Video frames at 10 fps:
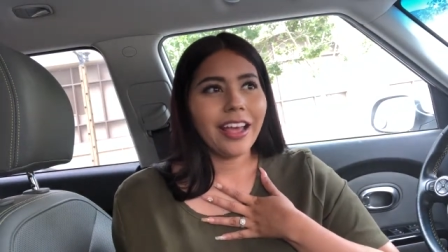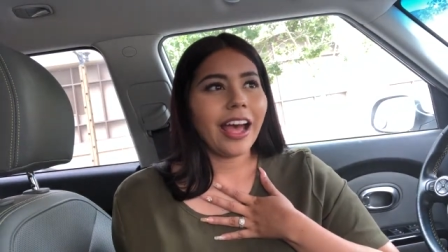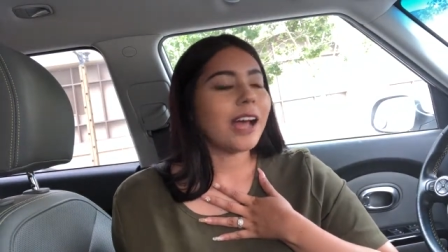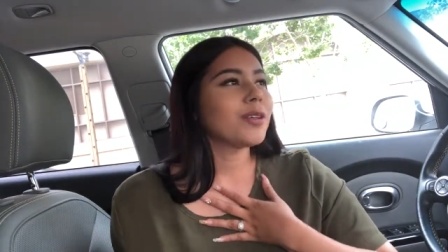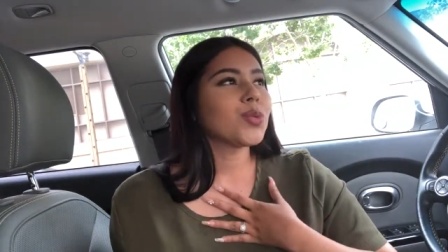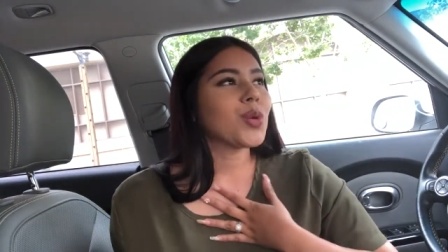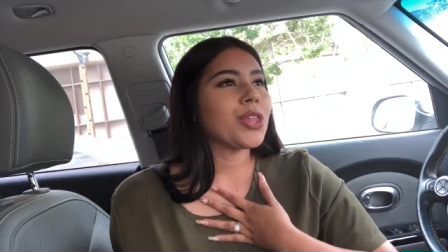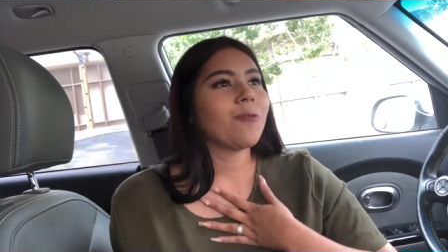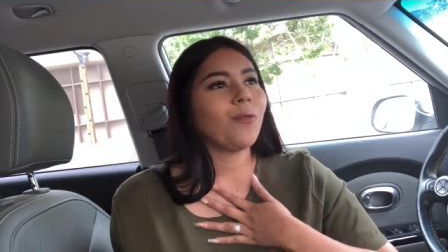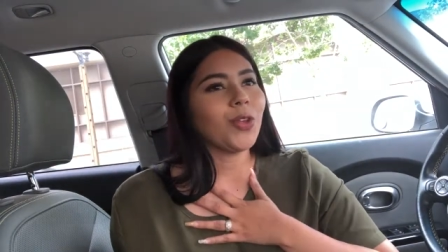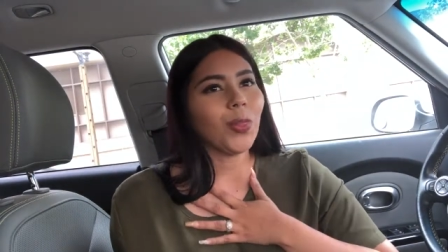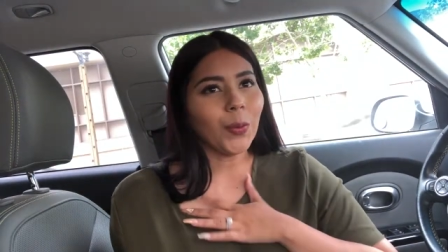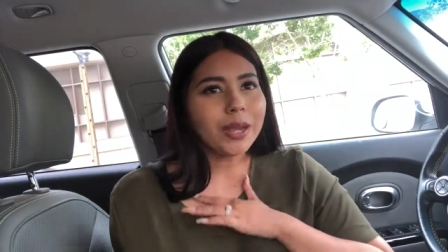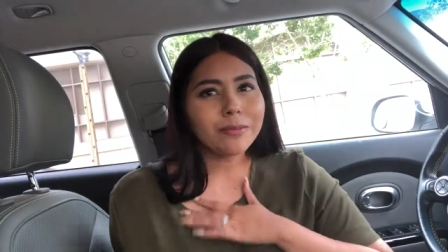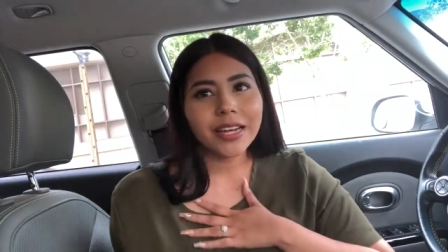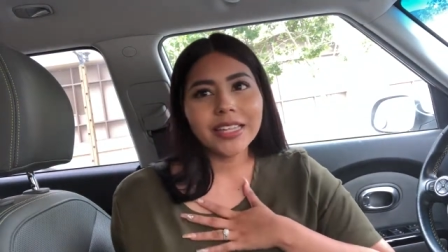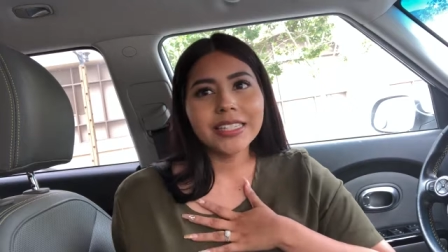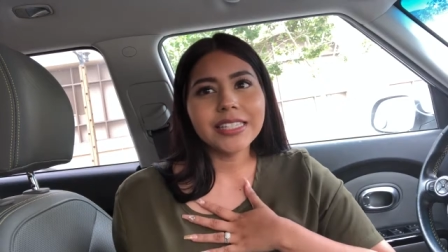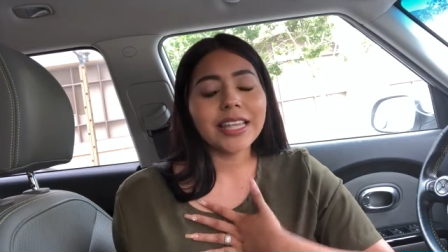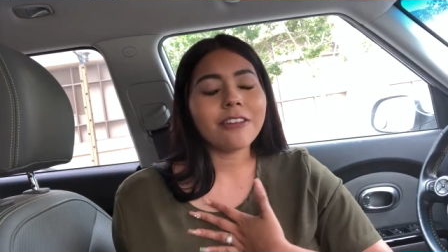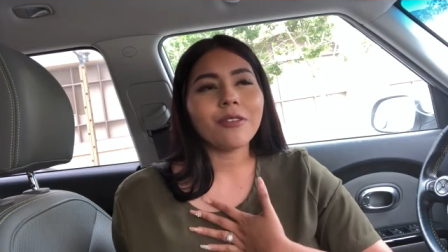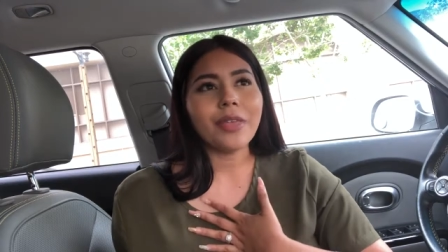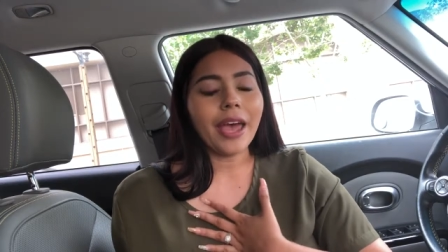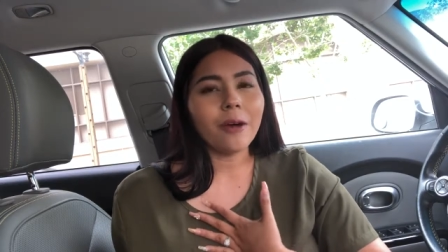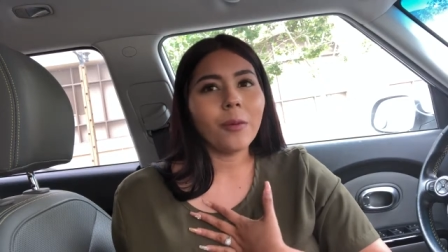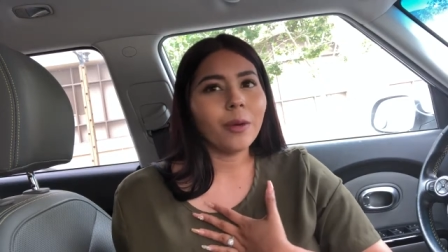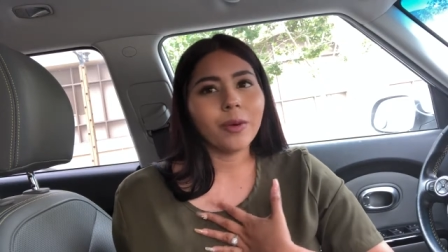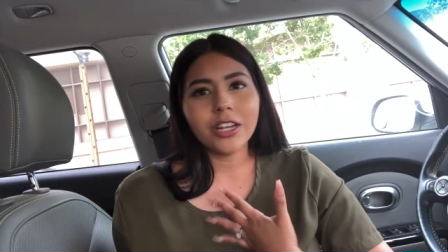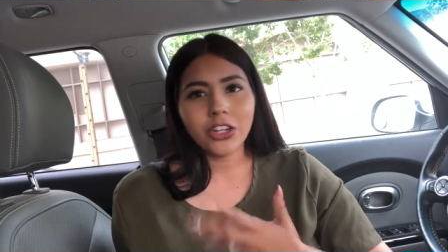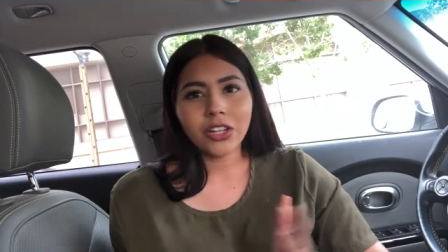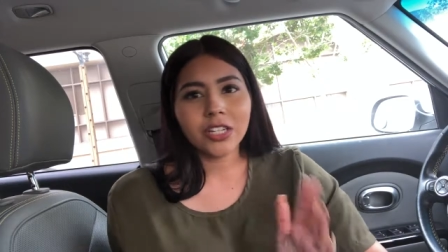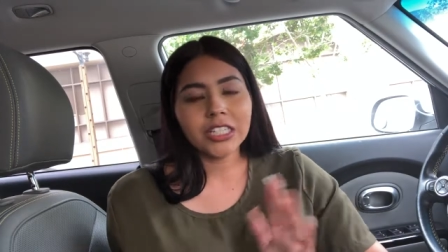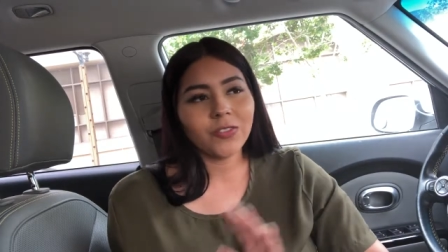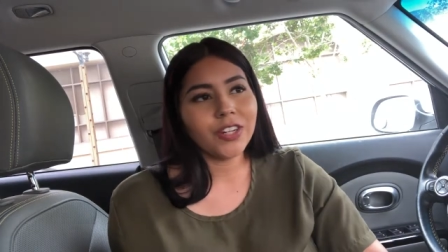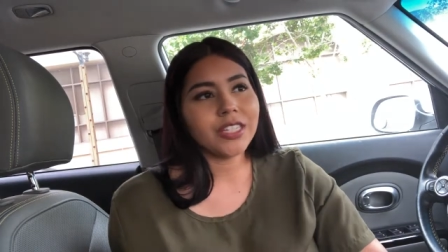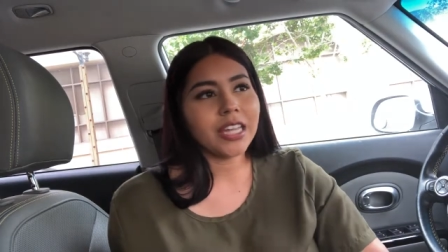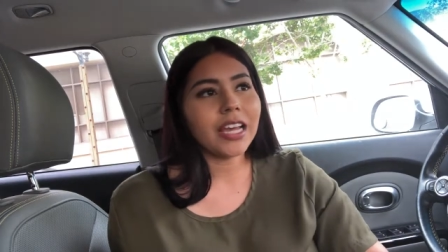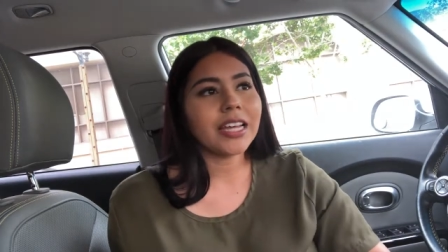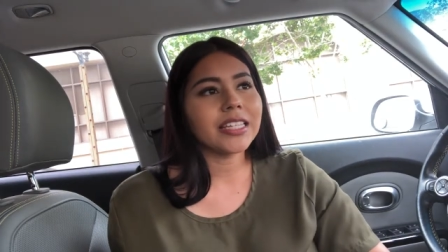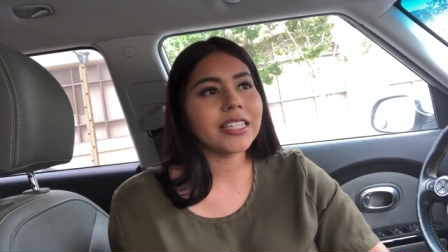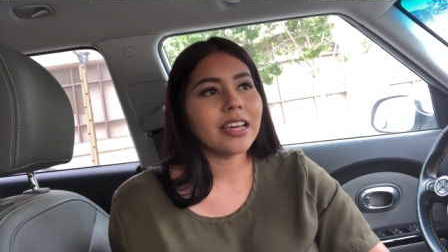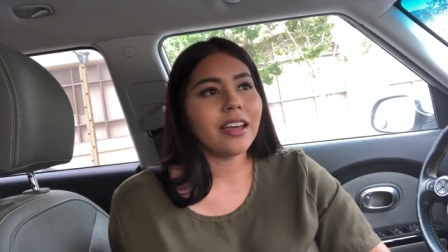I was with him for 3 months, and yeah, we were each other's first kiss.